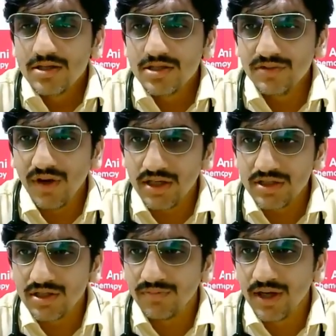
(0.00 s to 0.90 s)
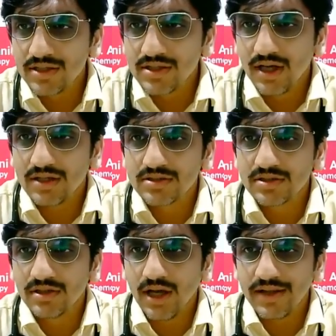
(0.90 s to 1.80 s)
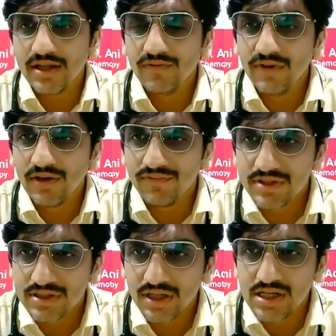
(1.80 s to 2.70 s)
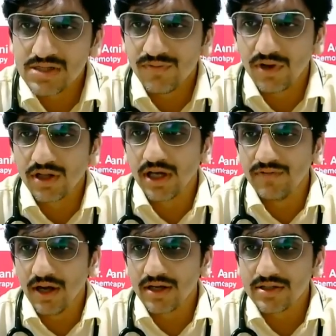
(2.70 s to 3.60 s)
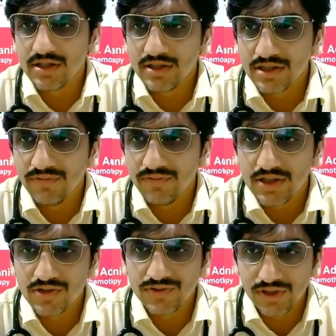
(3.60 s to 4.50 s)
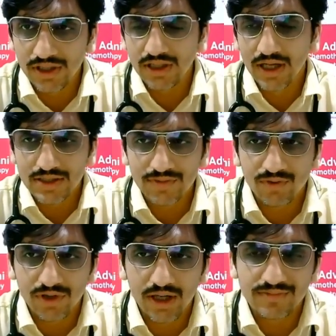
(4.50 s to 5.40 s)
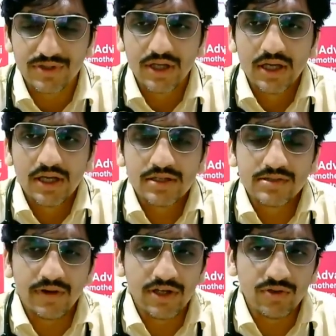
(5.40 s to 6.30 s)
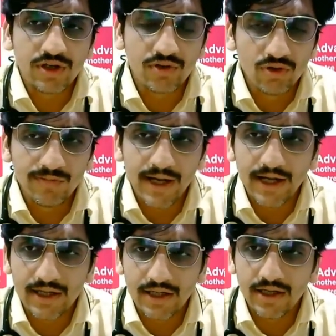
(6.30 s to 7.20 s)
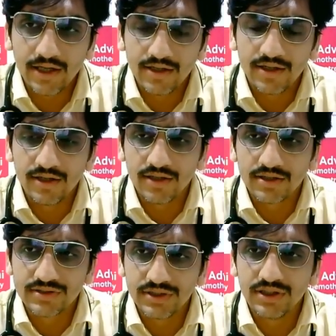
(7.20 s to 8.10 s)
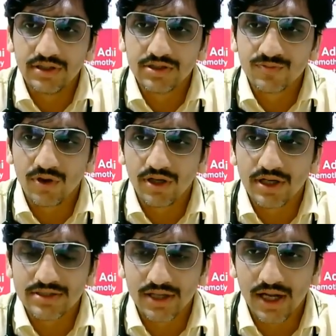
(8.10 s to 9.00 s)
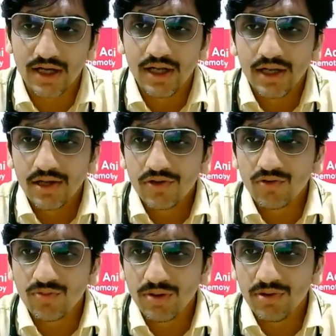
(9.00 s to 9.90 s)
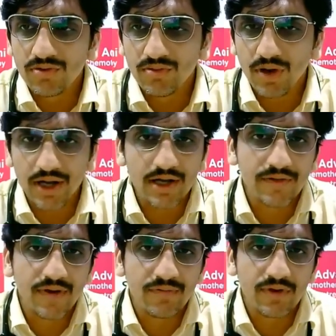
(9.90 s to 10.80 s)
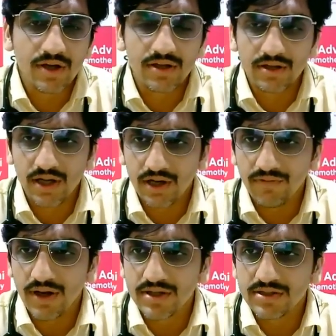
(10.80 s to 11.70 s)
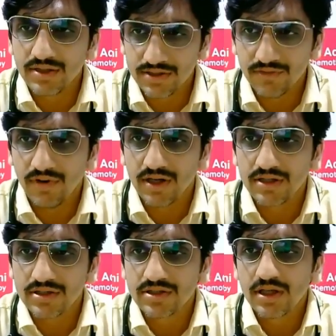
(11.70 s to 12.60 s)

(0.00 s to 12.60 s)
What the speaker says: Shivani Sharma has asked, I think we have discussed what are the advantages and disadvantages of screening cancer programs. Shivani, you can go back and see this podcast again. You'll be able to identify what are the advantages and disadvantages.